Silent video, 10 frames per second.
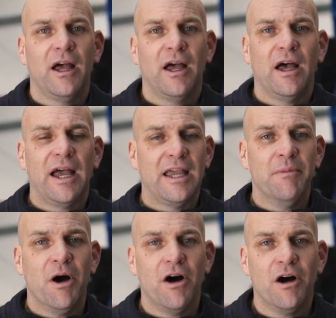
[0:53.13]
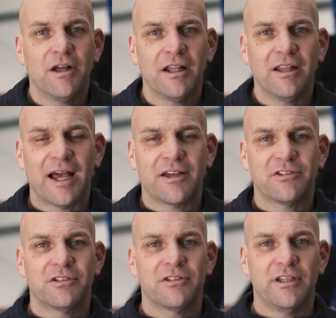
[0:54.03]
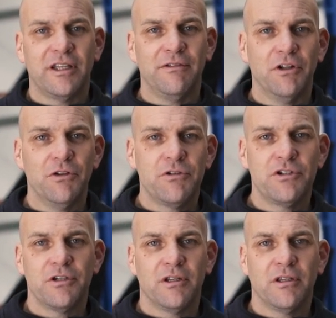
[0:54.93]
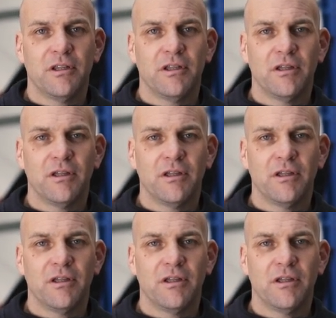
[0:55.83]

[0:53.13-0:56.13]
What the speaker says: AMR last evolution